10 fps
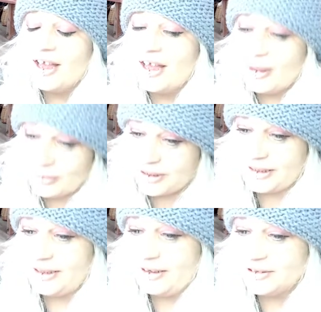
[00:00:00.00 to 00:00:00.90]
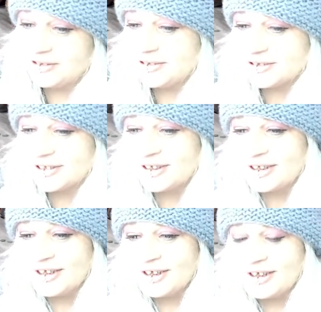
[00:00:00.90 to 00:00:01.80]
a millennia
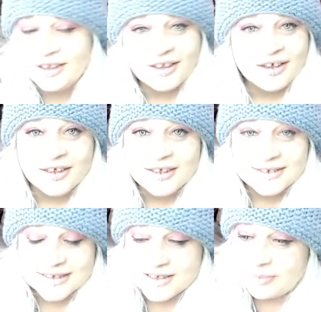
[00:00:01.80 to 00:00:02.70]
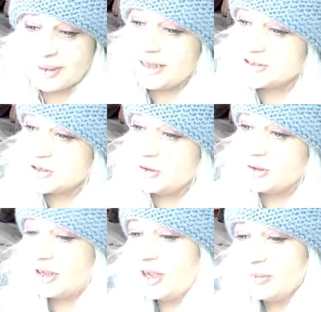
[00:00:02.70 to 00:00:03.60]
since I've been here, so
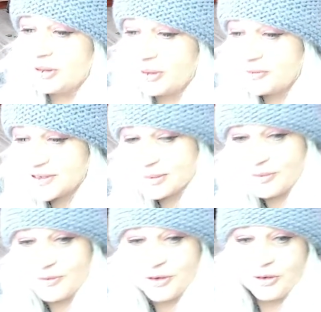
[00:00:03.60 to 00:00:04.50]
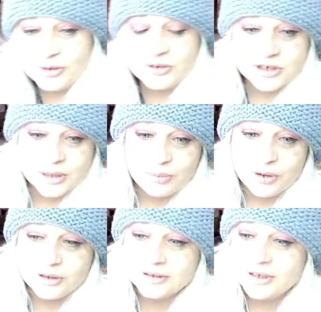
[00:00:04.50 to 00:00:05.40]
I'm going to wait for some of you to jump
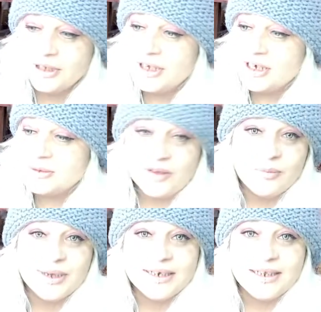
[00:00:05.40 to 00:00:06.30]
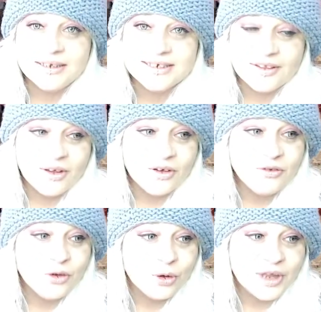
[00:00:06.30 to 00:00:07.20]
on because we haven't been here together
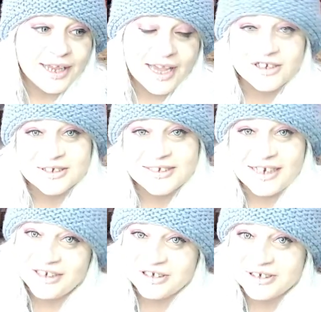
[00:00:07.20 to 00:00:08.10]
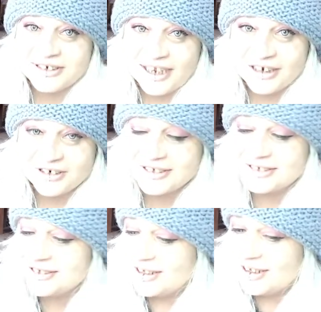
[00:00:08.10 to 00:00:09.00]
for like ages and ages and
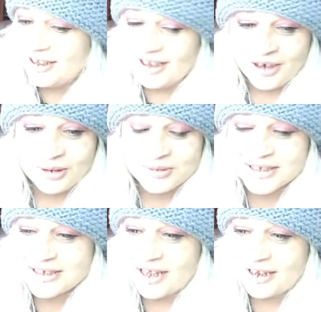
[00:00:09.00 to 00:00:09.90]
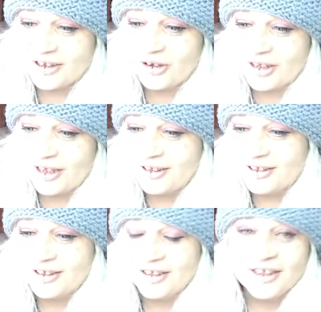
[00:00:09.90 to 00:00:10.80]
ages. And I'm just like, okay,
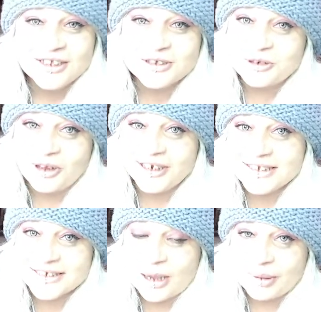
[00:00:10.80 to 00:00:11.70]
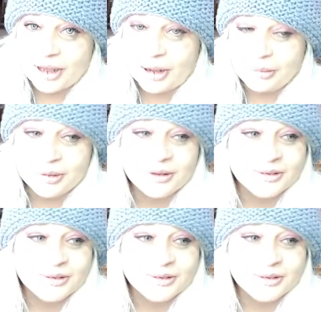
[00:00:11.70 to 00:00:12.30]
school holidays are coming up